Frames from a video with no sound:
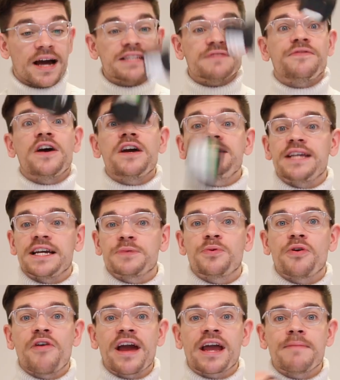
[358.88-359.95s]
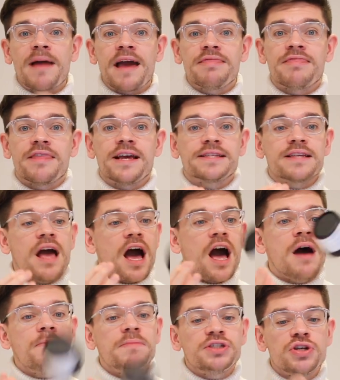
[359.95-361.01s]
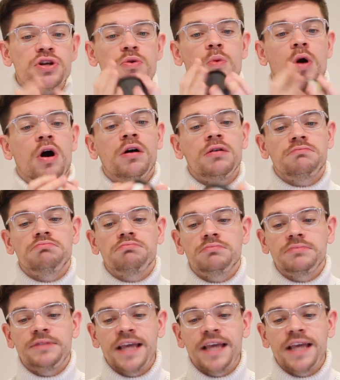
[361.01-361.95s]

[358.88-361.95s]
guys, verdict, would I recommend this? Do you know what?